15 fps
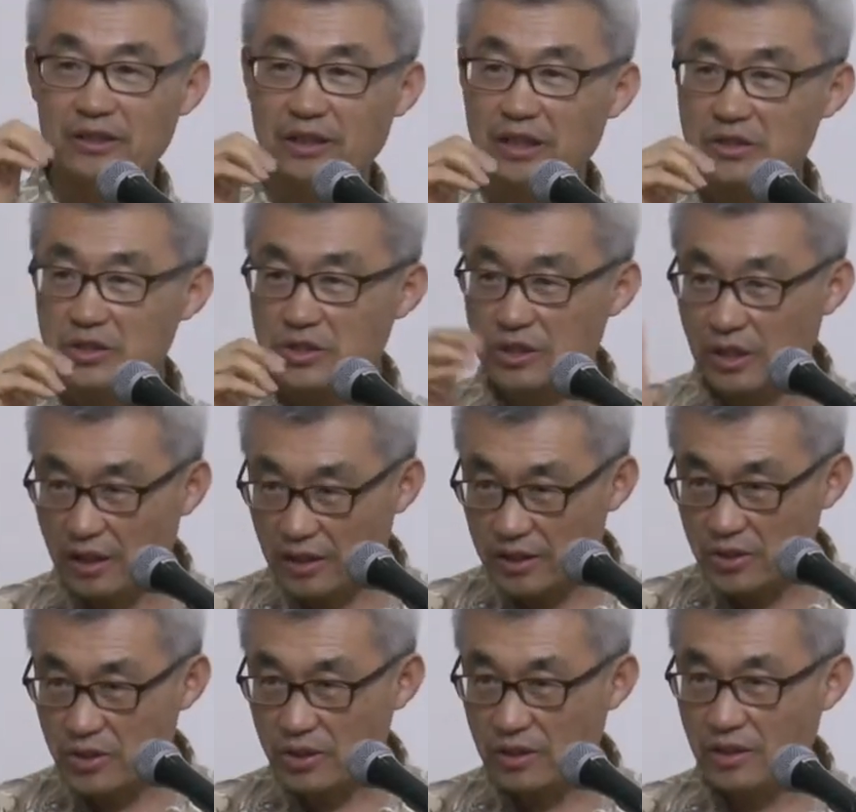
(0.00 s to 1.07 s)
Not
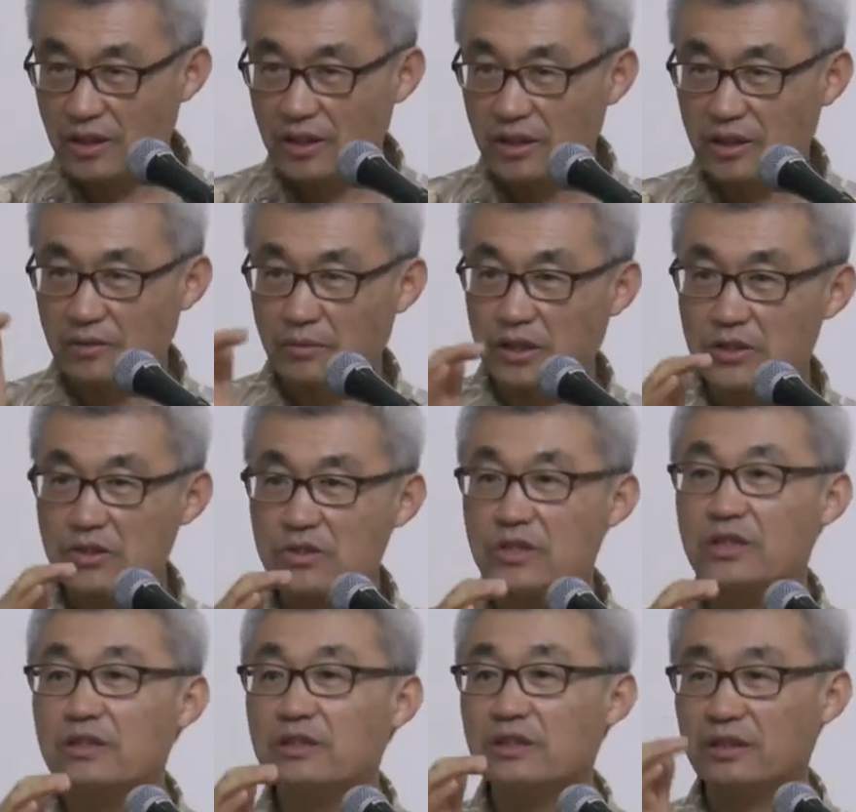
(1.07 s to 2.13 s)
sinless, but
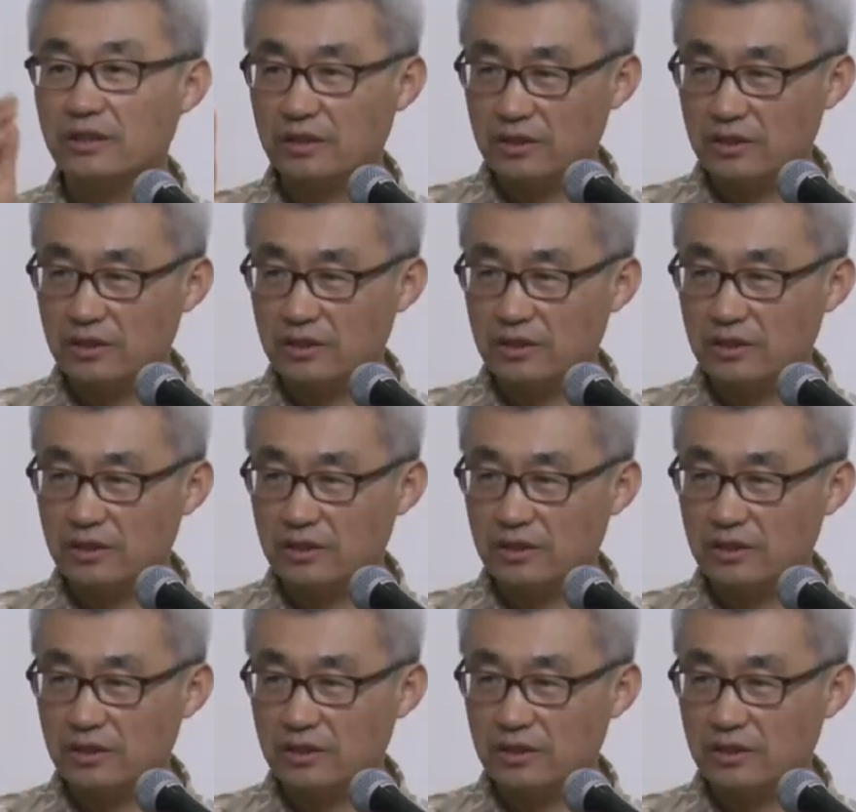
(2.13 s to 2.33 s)
sin